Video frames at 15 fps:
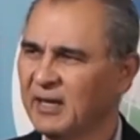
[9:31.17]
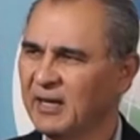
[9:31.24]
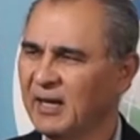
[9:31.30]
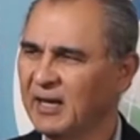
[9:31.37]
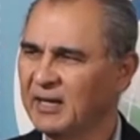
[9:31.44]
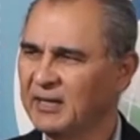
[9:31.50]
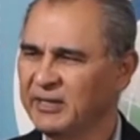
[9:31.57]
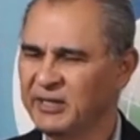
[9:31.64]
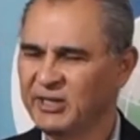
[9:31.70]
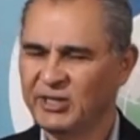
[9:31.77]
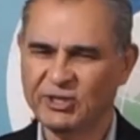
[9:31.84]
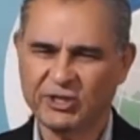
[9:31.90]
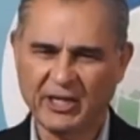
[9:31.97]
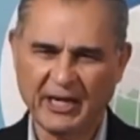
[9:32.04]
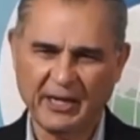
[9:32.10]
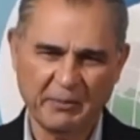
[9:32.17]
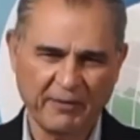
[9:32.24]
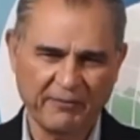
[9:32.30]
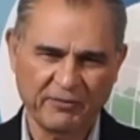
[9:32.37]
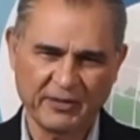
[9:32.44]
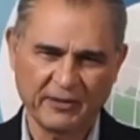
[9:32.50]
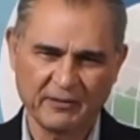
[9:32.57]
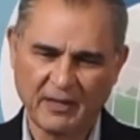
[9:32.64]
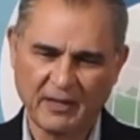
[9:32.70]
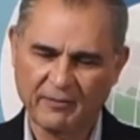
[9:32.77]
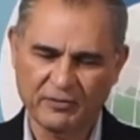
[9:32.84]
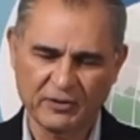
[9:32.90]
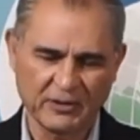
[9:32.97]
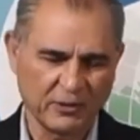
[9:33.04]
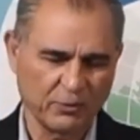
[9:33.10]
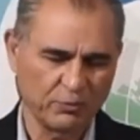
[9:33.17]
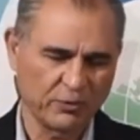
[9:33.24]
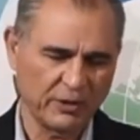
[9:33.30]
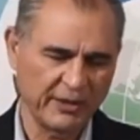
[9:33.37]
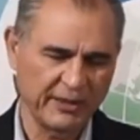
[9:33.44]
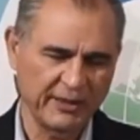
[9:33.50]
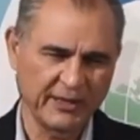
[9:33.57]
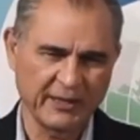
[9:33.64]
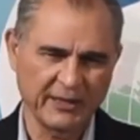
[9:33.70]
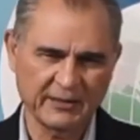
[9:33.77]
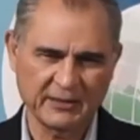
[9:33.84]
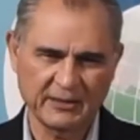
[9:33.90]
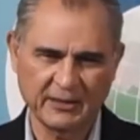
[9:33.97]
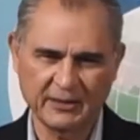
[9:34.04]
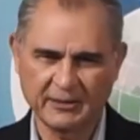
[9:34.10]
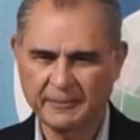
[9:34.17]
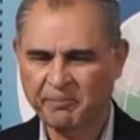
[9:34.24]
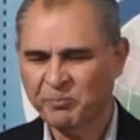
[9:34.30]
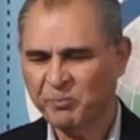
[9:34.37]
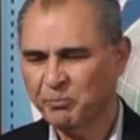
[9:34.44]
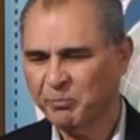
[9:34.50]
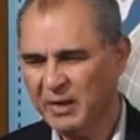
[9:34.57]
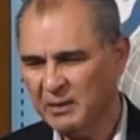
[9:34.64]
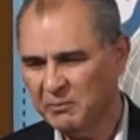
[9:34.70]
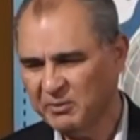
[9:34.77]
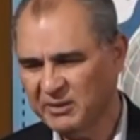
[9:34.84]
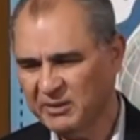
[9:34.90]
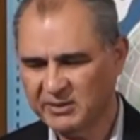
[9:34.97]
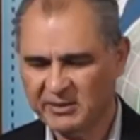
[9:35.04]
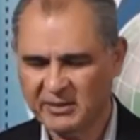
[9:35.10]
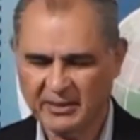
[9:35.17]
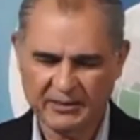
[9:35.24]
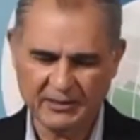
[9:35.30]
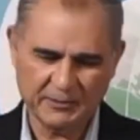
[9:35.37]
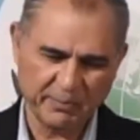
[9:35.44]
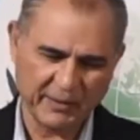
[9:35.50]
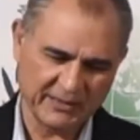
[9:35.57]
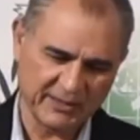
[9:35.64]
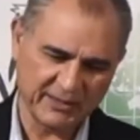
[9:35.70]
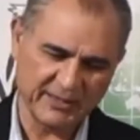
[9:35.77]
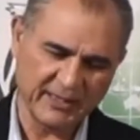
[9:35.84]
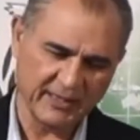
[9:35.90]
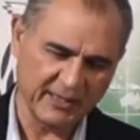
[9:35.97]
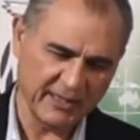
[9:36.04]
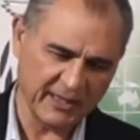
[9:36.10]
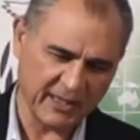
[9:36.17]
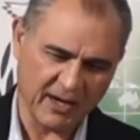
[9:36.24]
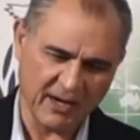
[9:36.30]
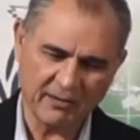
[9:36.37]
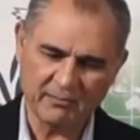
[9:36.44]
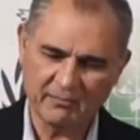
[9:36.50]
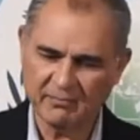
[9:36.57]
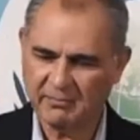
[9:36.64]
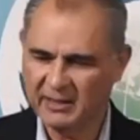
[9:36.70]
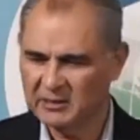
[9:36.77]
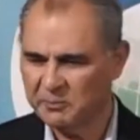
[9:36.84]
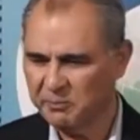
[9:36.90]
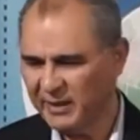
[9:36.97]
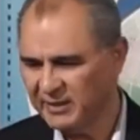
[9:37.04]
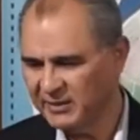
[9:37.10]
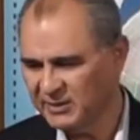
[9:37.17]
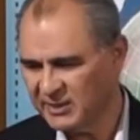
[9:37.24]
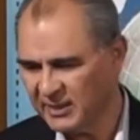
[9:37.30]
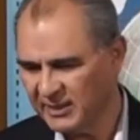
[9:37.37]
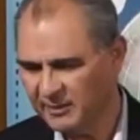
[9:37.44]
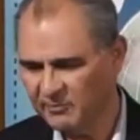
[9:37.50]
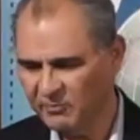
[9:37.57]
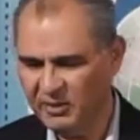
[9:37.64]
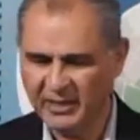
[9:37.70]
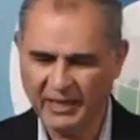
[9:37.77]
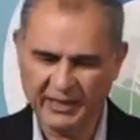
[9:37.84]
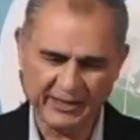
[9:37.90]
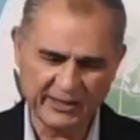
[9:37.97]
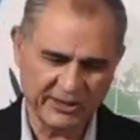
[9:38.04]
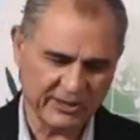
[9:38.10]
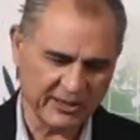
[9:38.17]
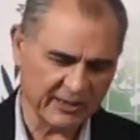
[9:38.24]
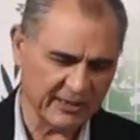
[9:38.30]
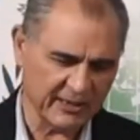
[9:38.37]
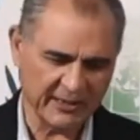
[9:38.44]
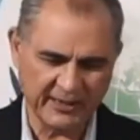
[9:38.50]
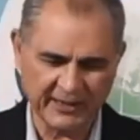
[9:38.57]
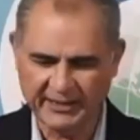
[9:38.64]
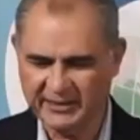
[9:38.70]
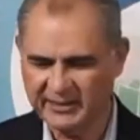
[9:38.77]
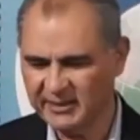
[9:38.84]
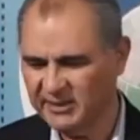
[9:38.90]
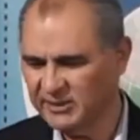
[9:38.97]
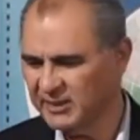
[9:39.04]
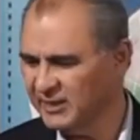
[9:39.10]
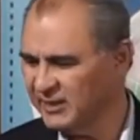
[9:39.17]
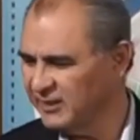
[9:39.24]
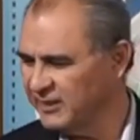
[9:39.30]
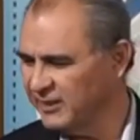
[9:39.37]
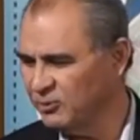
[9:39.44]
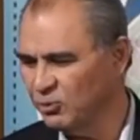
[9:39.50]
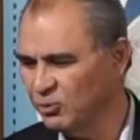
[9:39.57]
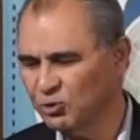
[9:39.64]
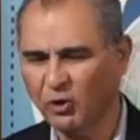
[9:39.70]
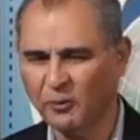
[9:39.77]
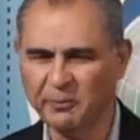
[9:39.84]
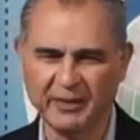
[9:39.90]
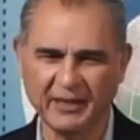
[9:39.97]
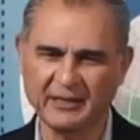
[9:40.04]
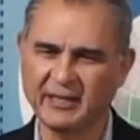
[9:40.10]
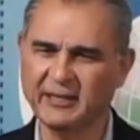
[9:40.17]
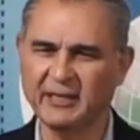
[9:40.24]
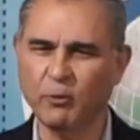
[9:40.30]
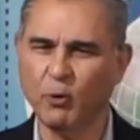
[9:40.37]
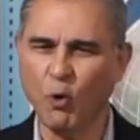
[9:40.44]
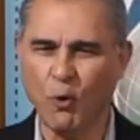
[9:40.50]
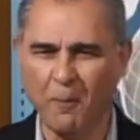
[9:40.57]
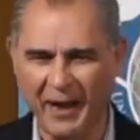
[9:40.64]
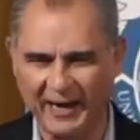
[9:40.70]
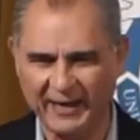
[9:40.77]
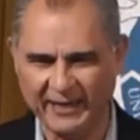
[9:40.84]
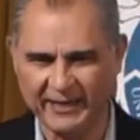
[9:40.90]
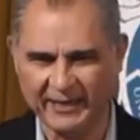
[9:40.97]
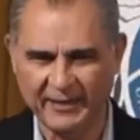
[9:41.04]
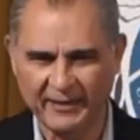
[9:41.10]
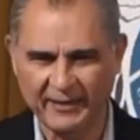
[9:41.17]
uh, each time after two, three years, the prime ministers, president, they come, they spend time, they hug each other, they kiss each other, they do shopping, and then they go back,